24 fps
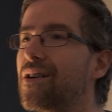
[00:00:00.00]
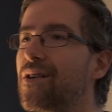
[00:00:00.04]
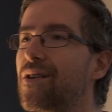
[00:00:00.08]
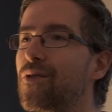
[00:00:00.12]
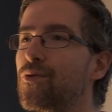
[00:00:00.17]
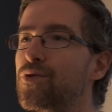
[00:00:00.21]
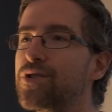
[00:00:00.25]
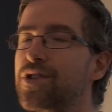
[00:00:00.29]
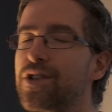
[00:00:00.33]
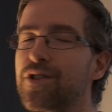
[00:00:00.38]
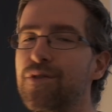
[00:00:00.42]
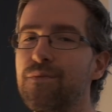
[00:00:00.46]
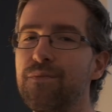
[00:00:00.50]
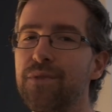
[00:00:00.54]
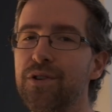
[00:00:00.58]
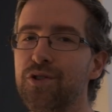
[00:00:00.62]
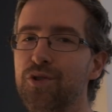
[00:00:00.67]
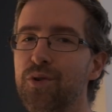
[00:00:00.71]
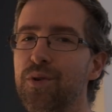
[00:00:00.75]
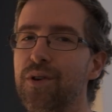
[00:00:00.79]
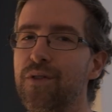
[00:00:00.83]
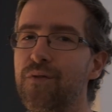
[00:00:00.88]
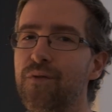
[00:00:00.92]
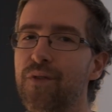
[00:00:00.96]
which is a
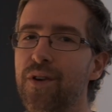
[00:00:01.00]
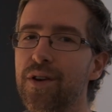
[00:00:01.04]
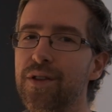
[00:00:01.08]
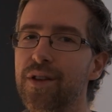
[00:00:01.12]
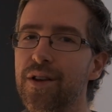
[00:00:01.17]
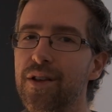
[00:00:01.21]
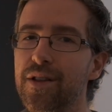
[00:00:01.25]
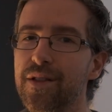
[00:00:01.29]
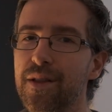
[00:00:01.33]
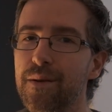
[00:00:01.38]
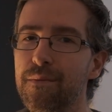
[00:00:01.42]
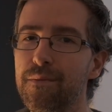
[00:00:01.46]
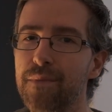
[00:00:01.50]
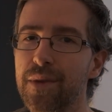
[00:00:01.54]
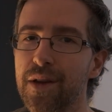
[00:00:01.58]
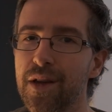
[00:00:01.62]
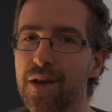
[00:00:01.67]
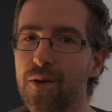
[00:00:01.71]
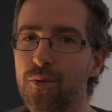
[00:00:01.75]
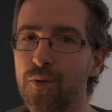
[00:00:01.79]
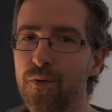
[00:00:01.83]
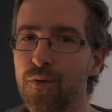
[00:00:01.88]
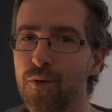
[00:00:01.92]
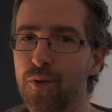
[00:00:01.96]
Metroidvania that I'm
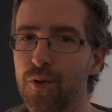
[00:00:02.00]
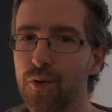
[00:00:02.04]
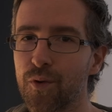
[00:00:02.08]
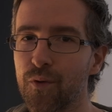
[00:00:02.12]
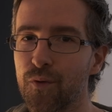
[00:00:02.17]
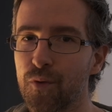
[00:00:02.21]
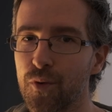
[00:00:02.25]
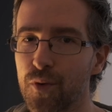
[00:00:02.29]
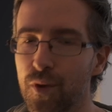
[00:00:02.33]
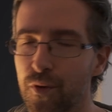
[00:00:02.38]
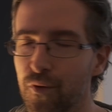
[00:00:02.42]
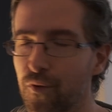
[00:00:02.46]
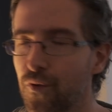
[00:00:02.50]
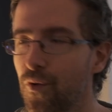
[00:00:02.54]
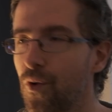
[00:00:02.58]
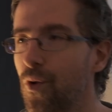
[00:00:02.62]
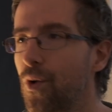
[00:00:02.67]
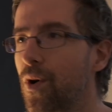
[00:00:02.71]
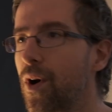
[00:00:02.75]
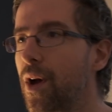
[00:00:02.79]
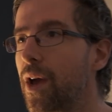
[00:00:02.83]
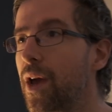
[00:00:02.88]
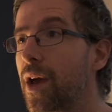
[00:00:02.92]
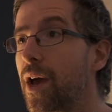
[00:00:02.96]
making with Godot
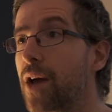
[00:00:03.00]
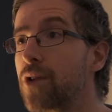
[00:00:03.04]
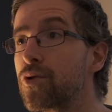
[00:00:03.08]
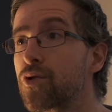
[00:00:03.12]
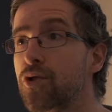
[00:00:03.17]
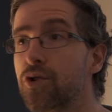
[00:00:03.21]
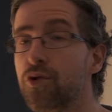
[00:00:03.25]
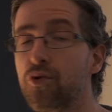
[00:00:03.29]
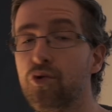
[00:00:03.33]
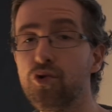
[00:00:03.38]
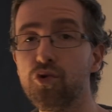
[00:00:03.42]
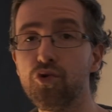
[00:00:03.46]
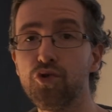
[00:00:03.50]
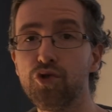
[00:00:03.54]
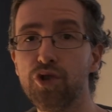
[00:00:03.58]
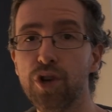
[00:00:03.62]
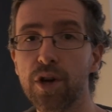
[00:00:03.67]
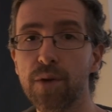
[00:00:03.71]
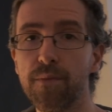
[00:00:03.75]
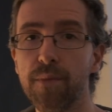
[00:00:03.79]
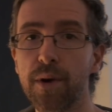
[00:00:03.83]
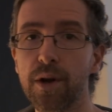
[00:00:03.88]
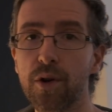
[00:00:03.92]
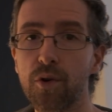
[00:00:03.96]
4.4. And you can also
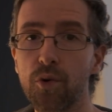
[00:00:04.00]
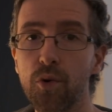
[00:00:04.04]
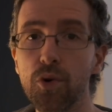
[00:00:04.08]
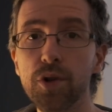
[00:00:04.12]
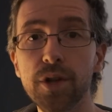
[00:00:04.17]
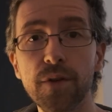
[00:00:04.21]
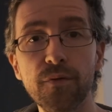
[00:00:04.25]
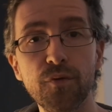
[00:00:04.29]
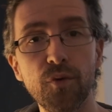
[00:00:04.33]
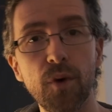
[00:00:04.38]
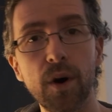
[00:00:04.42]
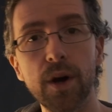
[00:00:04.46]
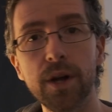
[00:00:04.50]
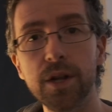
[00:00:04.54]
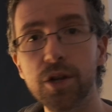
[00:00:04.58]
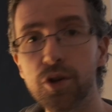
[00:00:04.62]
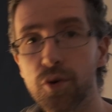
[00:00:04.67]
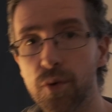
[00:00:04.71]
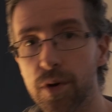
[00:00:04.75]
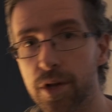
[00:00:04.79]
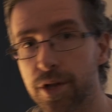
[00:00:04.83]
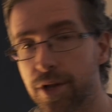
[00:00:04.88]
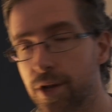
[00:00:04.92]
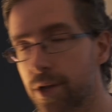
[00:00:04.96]
check my course if you are
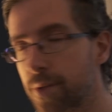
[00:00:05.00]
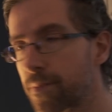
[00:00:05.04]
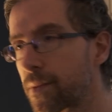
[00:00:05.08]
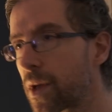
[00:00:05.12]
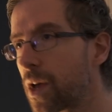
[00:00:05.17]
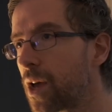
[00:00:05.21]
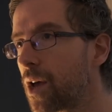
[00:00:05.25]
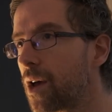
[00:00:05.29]
interested.